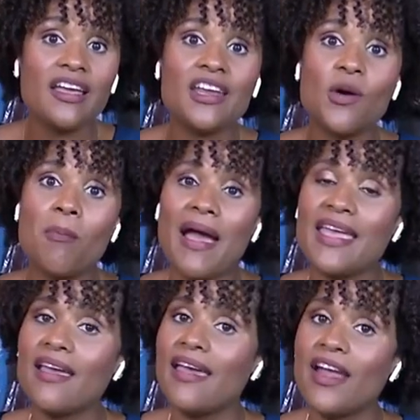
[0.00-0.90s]
You know,
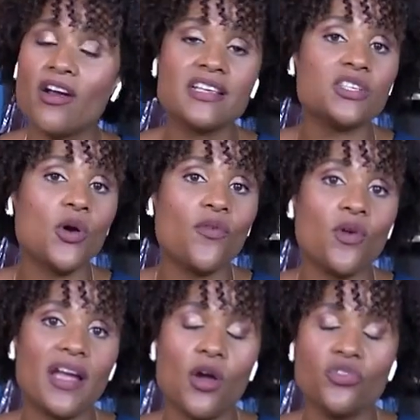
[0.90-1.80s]
Mike Harris
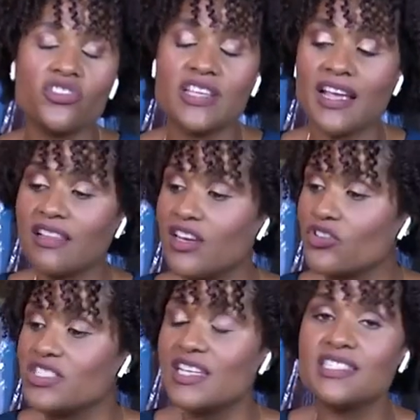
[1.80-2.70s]
over at Oceanside
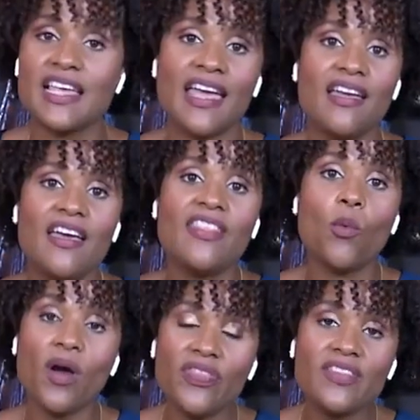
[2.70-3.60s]
Cleaners did say that
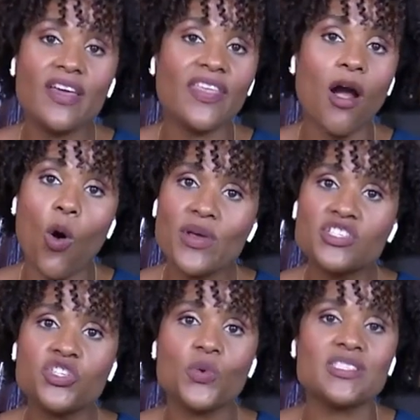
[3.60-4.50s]
one thing that they always
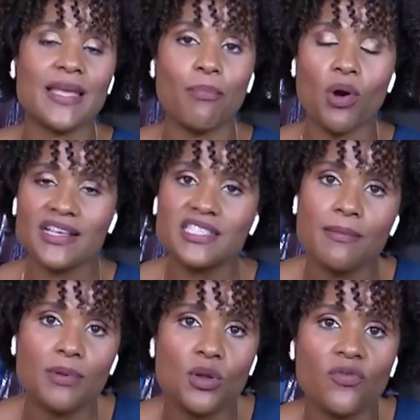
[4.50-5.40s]
do is they press
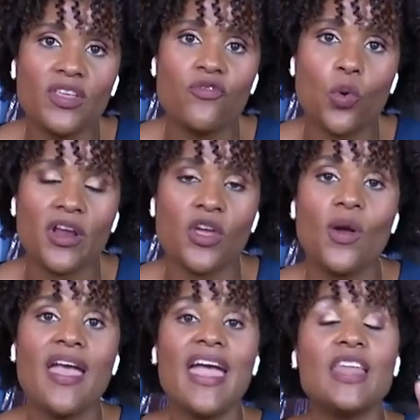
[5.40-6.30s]
it beautifully for you.
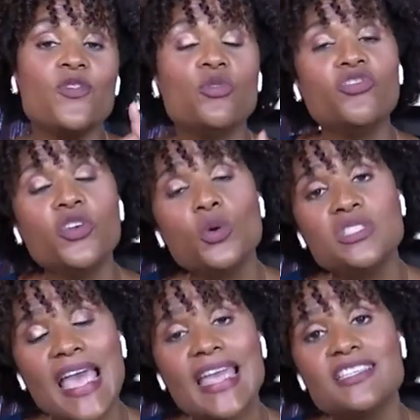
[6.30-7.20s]
And if you do
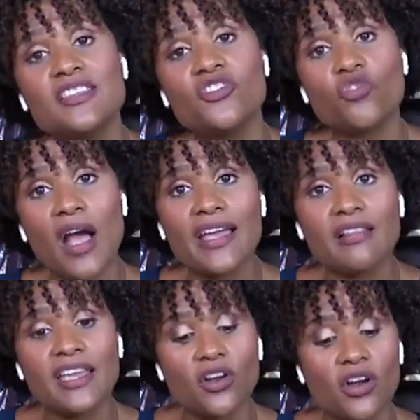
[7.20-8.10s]
take it to the dry
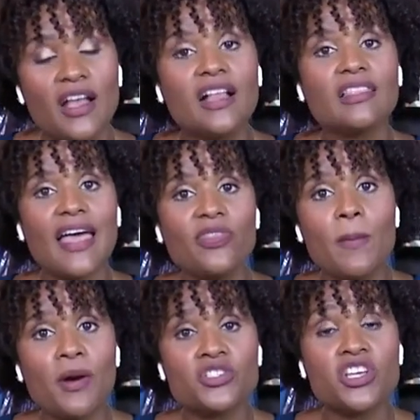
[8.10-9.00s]
cleaner, let the
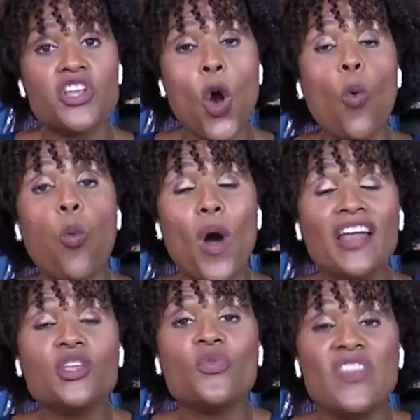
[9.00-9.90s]
person know
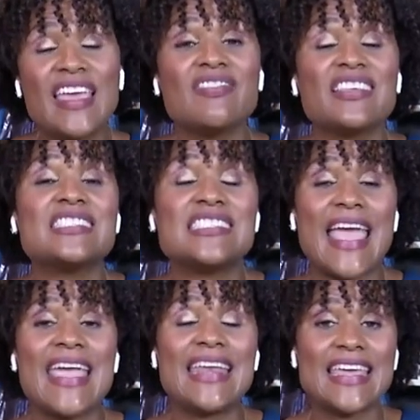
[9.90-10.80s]
what you think the
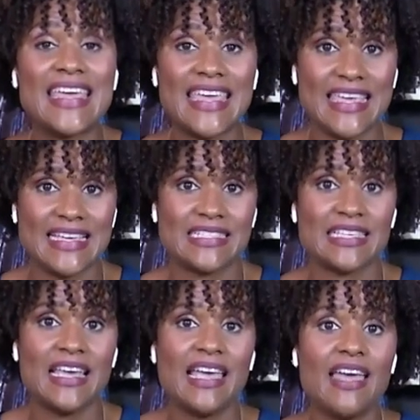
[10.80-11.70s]
stain is.
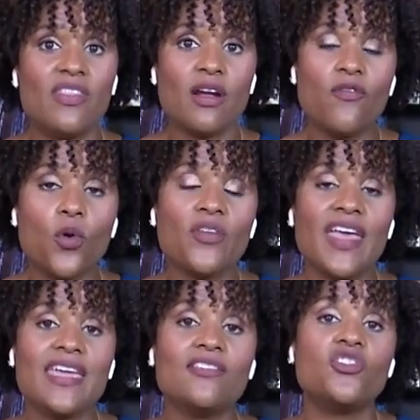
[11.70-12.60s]
And therefore,
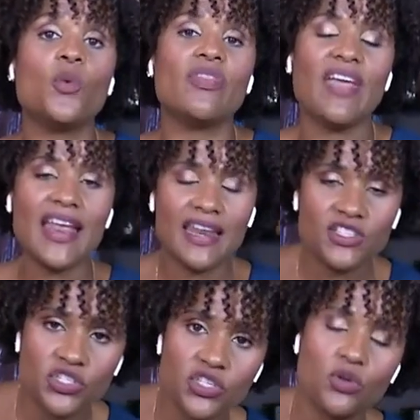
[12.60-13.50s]
they can do what they
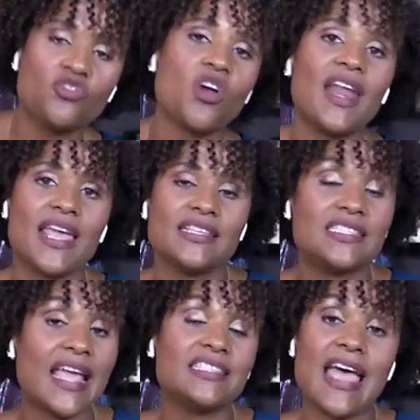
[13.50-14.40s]
need to do to try to get
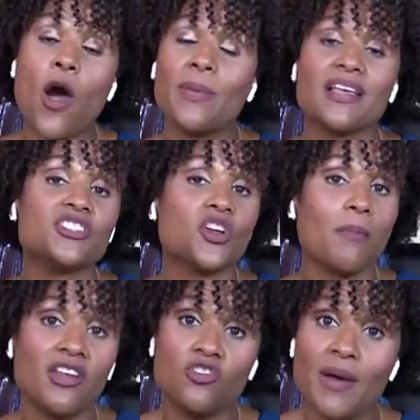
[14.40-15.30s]
stains out because they're
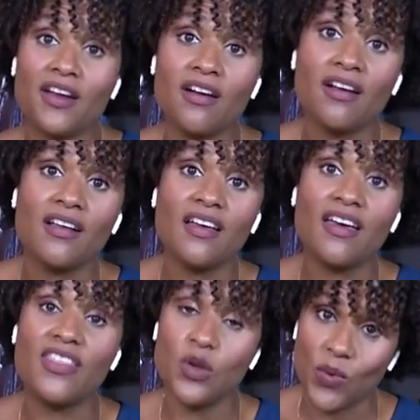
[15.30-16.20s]
much better
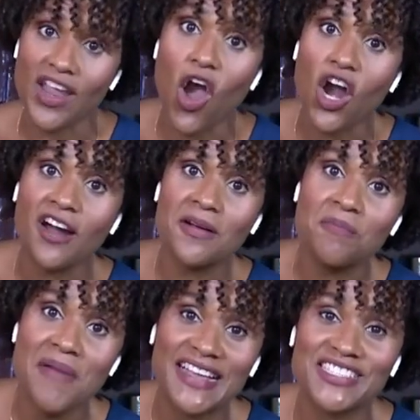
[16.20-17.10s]
than we are.
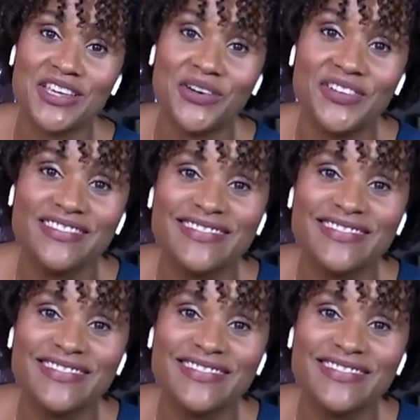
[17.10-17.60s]
Back to you.